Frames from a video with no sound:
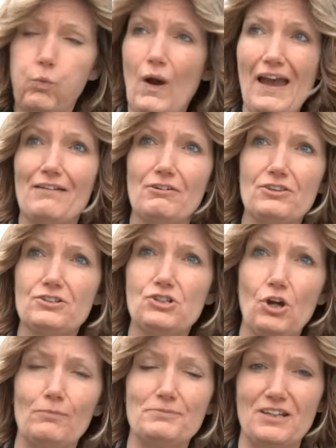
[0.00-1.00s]
where are the
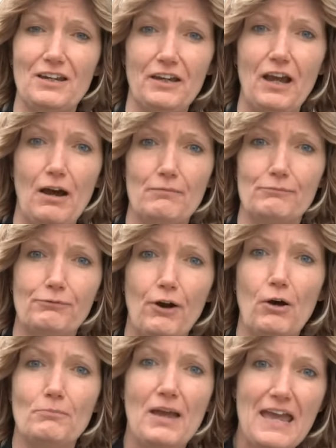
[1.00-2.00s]
jobs going to come
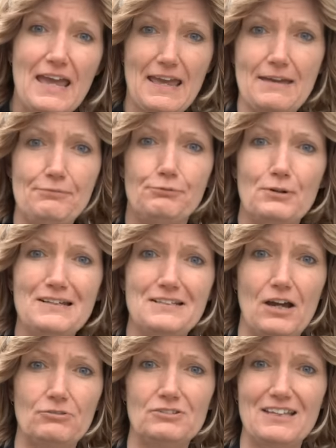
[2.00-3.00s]
from if we
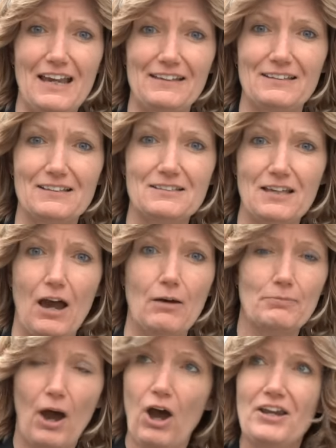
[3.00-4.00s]
don't take this
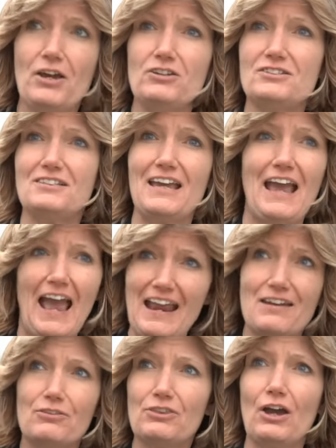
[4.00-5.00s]
up? I don't see
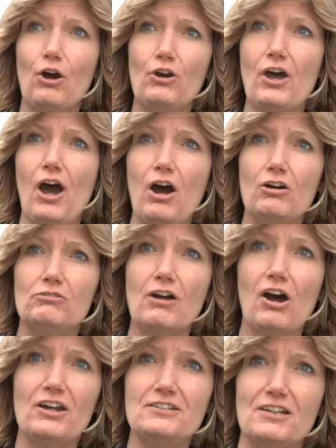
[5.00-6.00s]
anything on our
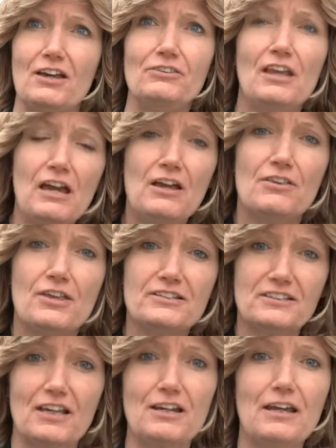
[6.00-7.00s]
horizon
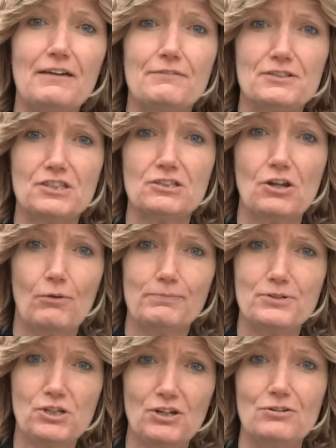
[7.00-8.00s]
that's going to give us an
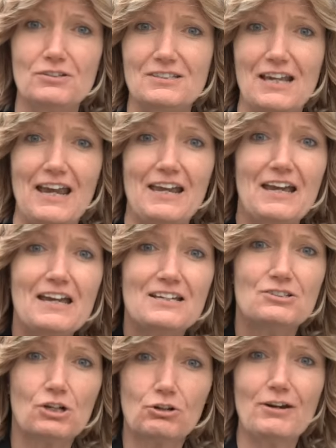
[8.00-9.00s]
opportunity
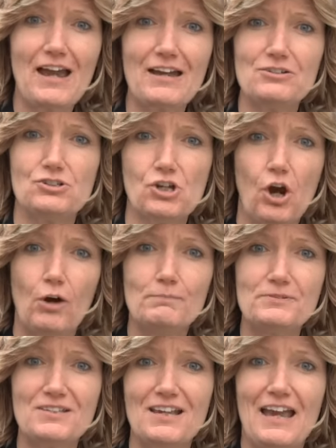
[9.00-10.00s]
to create
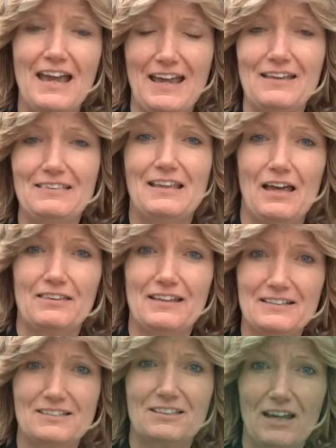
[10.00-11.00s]
jobs in this